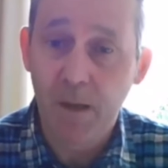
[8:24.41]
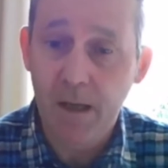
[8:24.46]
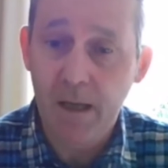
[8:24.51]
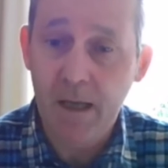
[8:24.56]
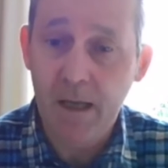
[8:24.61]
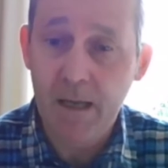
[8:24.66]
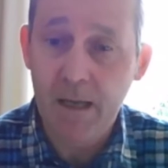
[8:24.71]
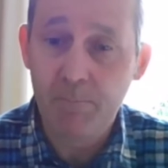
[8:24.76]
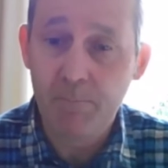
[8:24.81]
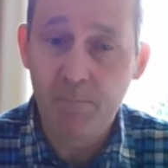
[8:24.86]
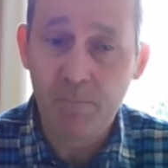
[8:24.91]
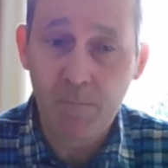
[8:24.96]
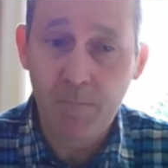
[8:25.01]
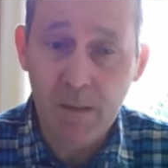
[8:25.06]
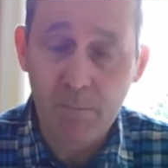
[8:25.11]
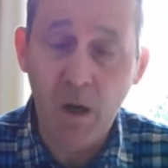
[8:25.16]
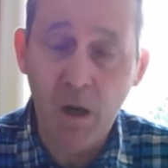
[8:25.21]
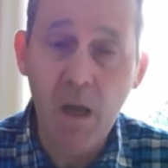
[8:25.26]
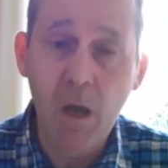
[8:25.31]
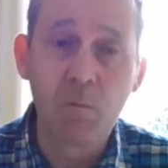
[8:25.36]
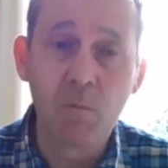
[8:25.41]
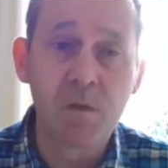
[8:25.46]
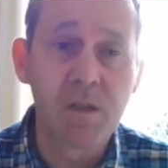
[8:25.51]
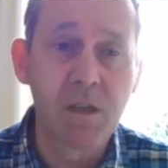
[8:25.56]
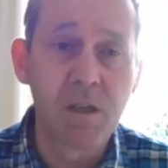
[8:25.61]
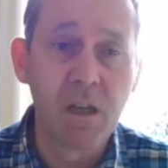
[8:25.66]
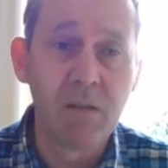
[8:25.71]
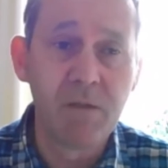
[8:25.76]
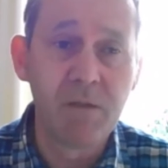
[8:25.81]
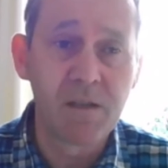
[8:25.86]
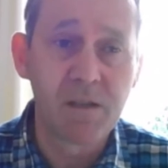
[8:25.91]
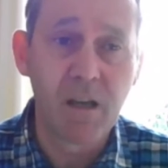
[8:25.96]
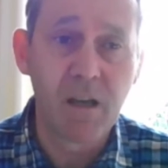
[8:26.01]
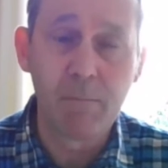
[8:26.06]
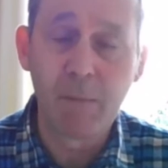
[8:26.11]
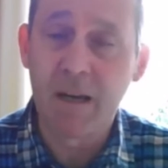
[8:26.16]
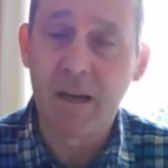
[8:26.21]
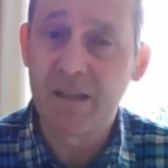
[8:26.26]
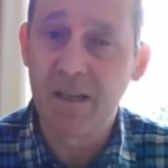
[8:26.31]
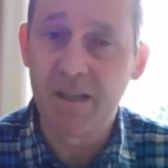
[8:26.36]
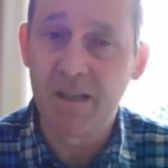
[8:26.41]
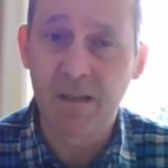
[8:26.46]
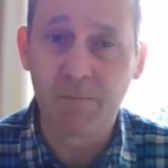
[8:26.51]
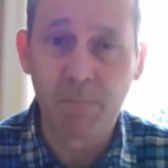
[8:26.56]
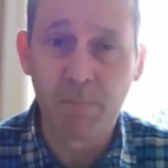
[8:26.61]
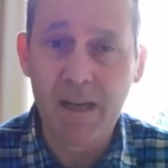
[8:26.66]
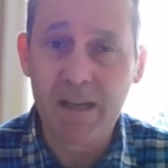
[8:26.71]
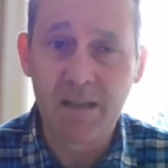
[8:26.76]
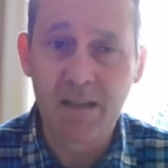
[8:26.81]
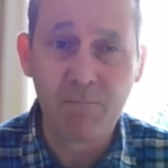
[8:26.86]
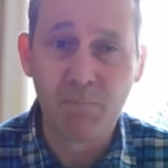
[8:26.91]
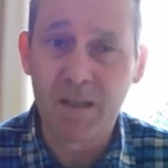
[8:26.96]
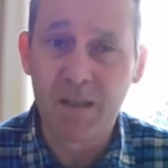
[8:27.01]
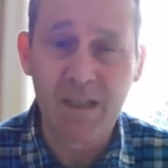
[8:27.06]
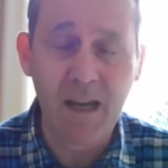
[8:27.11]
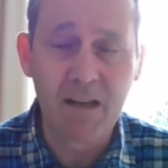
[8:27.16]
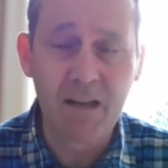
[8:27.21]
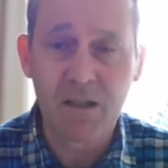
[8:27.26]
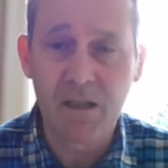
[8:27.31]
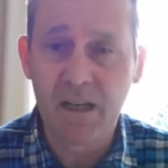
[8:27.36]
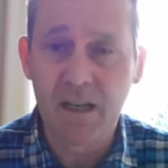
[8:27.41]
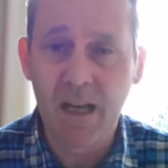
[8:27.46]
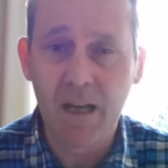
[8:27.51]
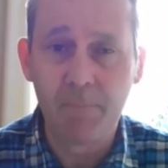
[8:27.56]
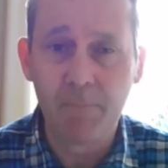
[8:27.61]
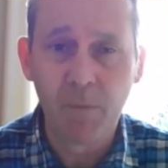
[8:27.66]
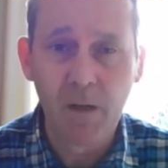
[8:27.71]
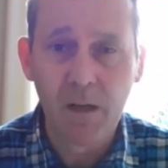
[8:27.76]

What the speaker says: In my own service, I'm anticipating potentially